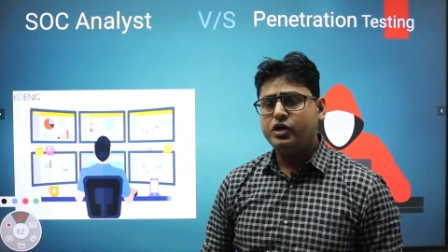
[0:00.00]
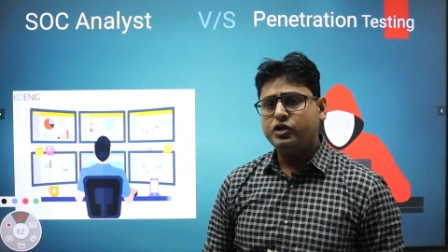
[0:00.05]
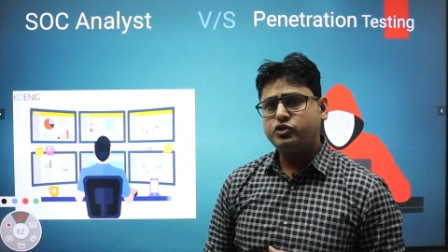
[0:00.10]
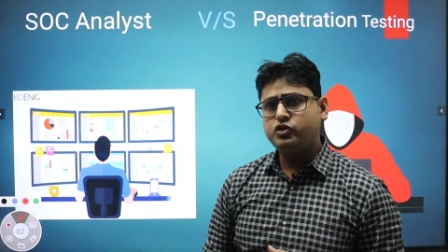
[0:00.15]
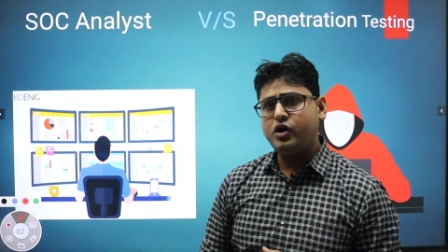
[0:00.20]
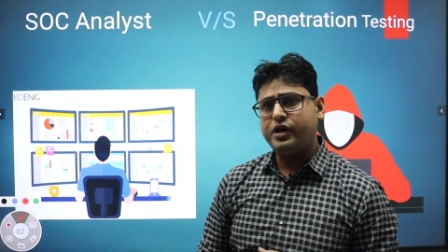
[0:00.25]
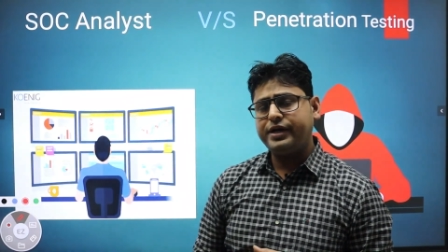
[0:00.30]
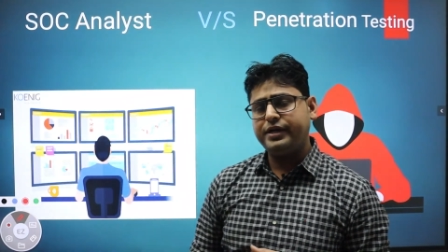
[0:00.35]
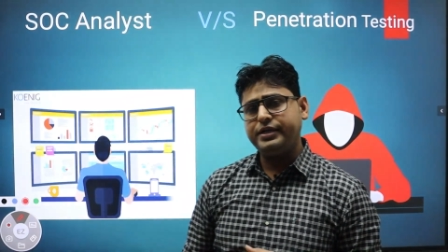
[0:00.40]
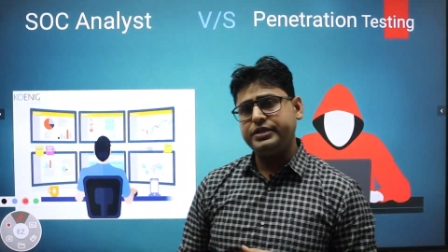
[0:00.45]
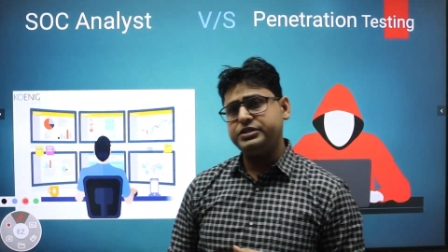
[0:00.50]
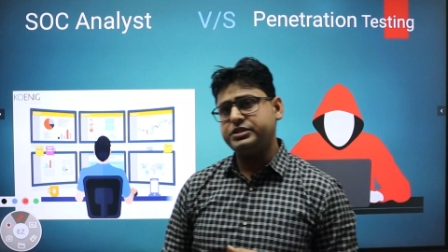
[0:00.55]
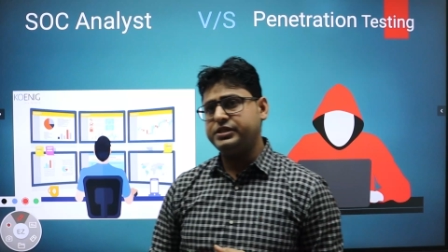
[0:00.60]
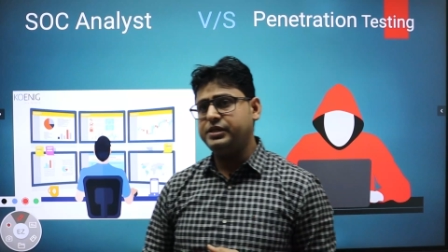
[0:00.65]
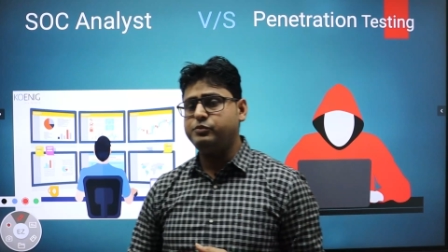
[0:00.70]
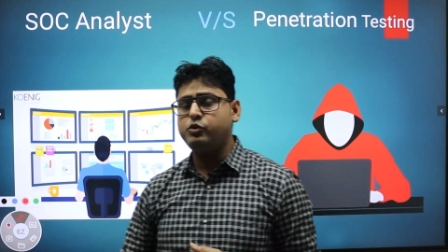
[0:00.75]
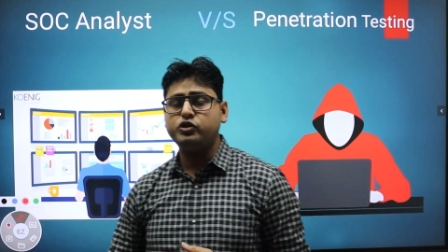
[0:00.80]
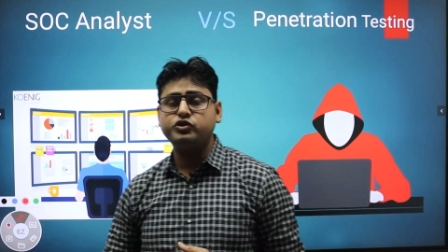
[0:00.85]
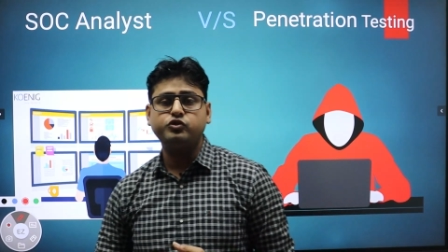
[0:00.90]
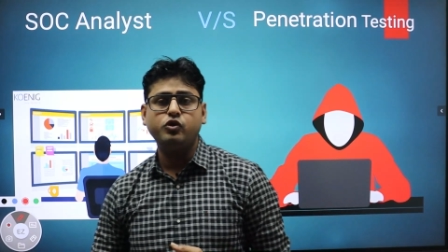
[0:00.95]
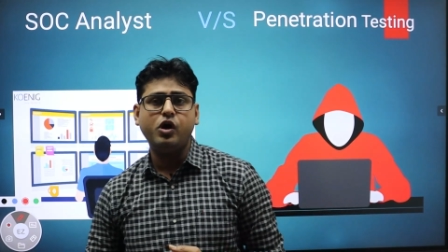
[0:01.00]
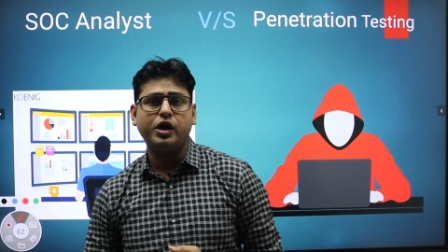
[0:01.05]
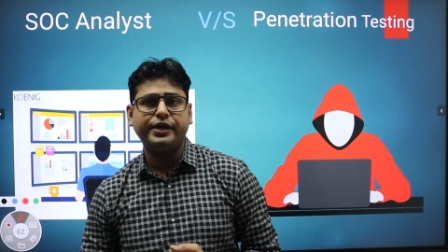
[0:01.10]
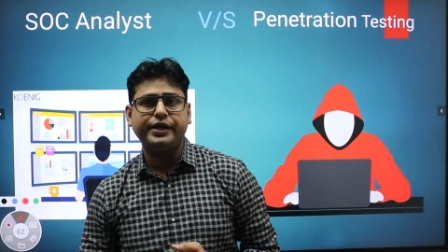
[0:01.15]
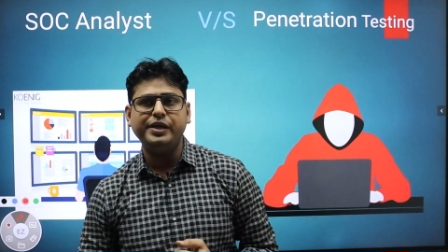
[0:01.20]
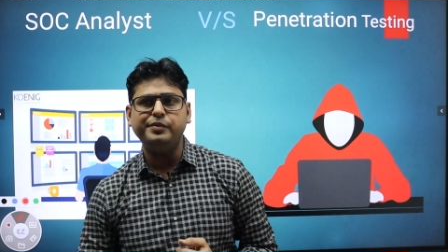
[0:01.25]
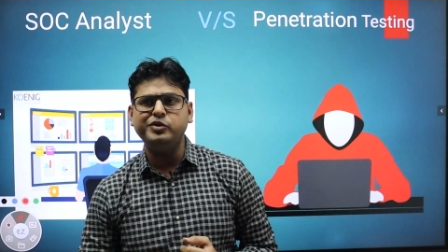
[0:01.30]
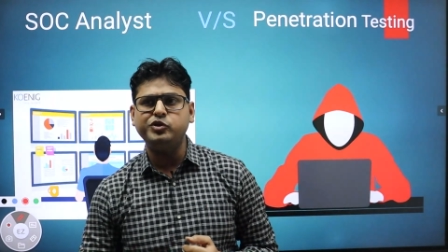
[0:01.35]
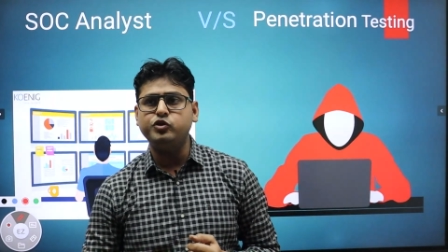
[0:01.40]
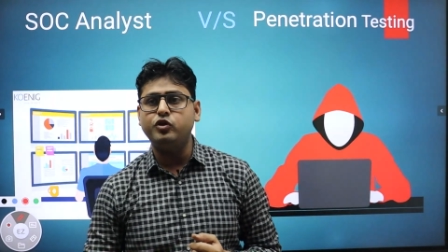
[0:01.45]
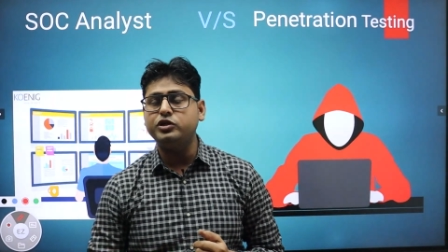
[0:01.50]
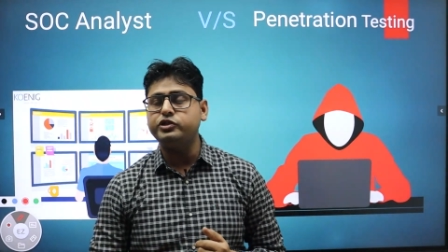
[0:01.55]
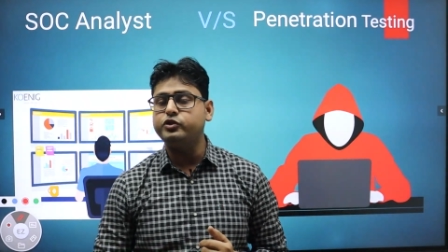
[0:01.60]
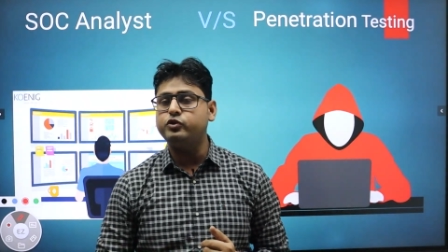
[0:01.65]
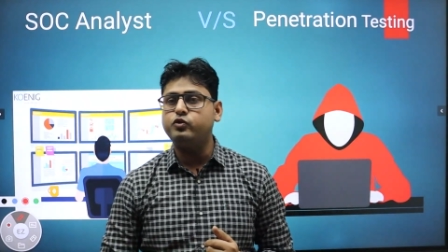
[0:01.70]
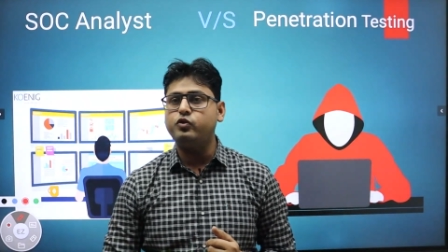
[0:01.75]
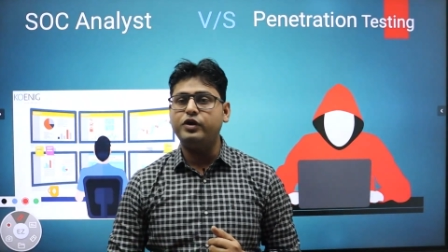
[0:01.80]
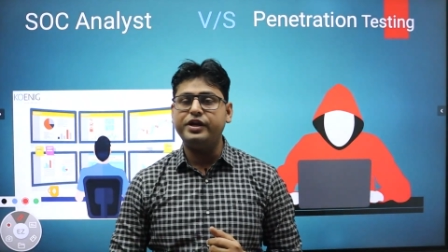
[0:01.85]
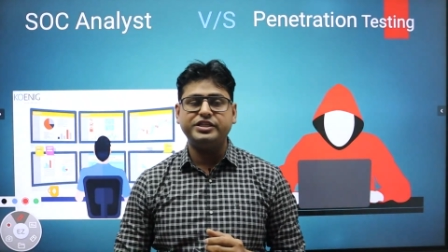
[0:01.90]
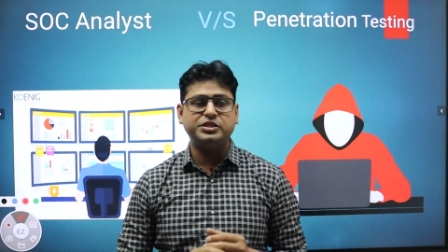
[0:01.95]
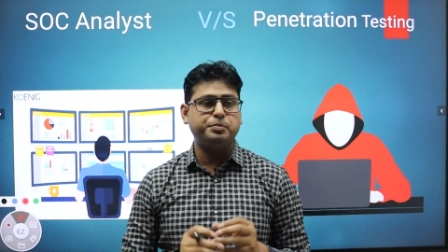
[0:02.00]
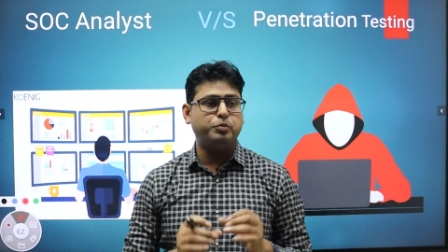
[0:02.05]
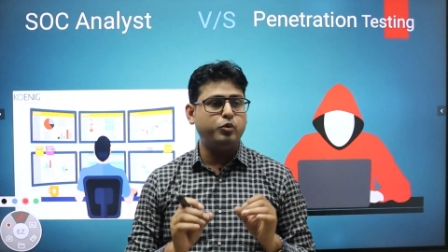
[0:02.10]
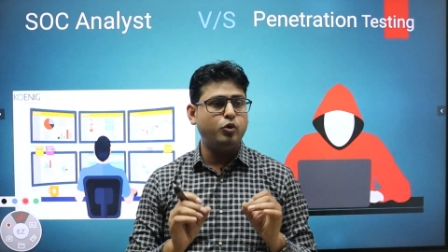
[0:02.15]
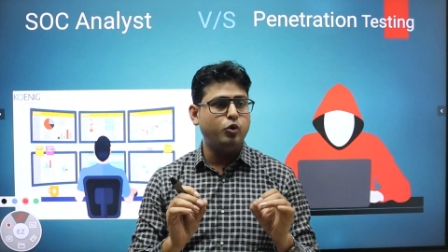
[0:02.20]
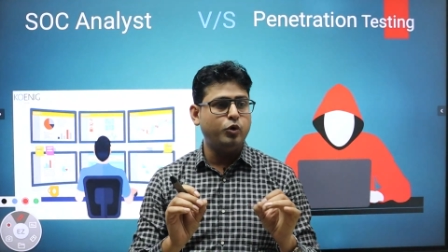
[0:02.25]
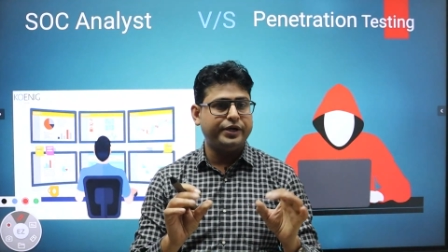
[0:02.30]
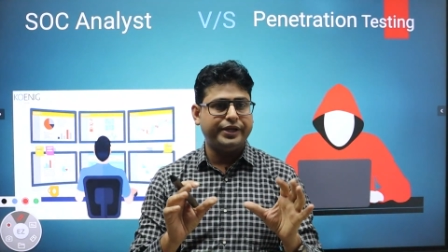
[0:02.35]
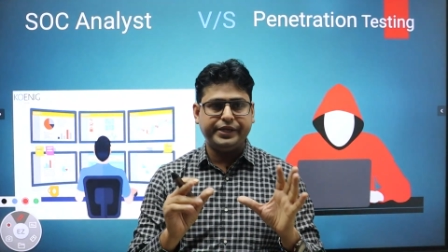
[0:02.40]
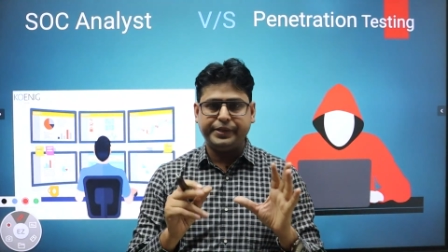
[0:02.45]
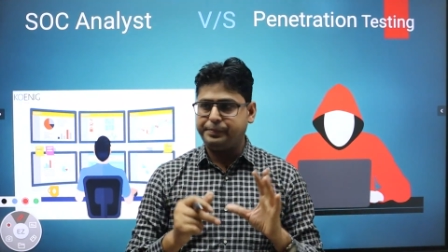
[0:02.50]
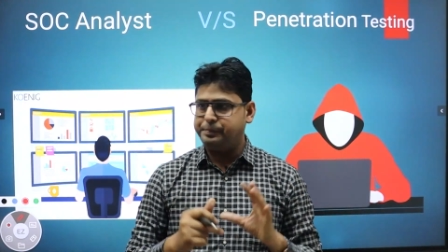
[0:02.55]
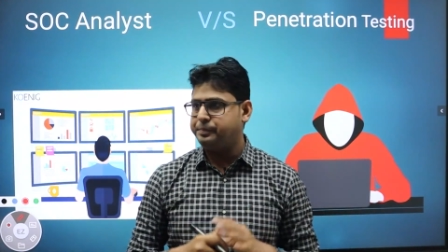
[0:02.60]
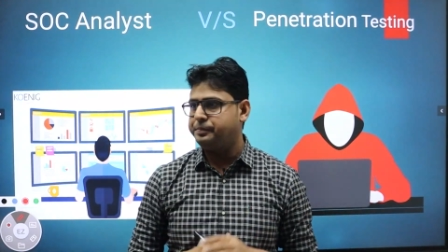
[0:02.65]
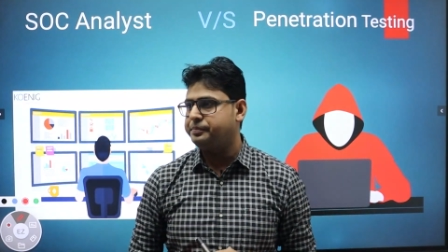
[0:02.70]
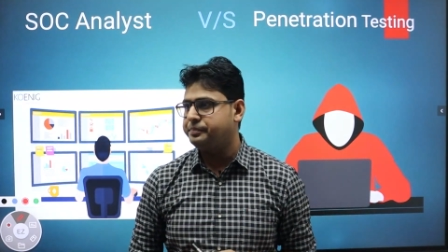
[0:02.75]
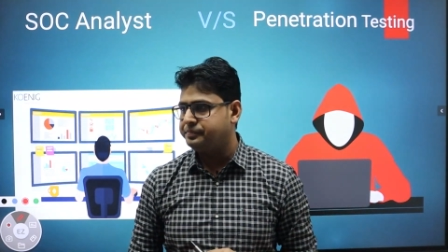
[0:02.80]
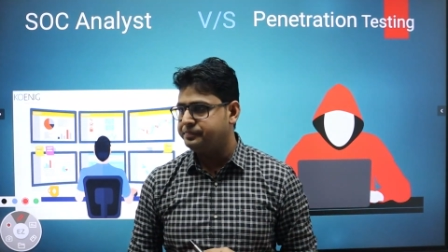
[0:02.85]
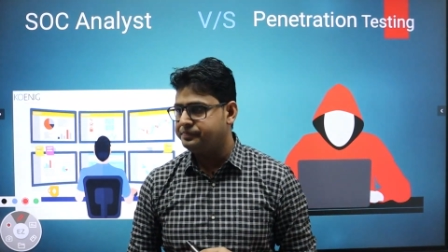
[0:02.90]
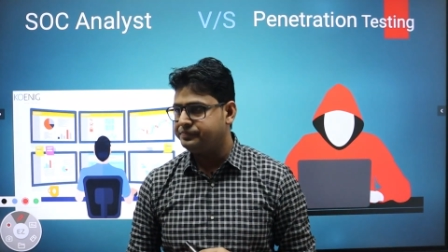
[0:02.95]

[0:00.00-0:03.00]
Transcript: SOC analyst team or SOC team is also called as blue team